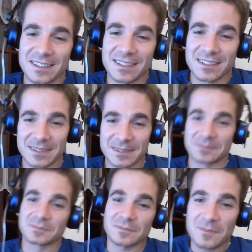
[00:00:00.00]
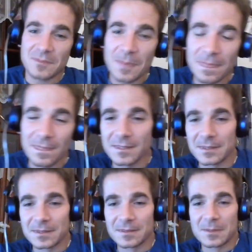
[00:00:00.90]
the
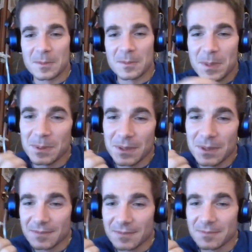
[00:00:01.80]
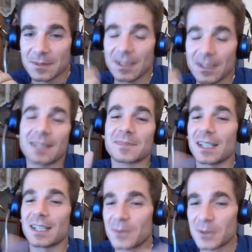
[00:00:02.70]
people. Well,
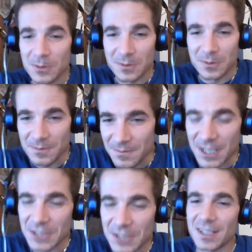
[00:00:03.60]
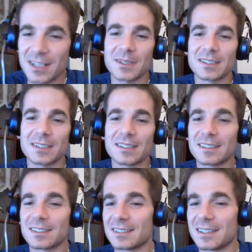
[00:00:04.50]
I don't want to judge anyone.
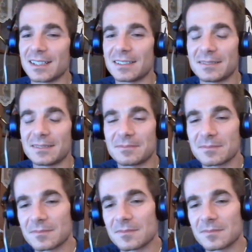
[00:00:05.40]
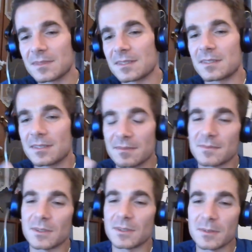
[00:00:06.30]
I
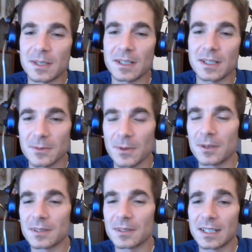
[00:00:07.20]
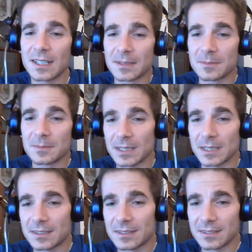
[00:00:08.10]
don't mean it wrong, but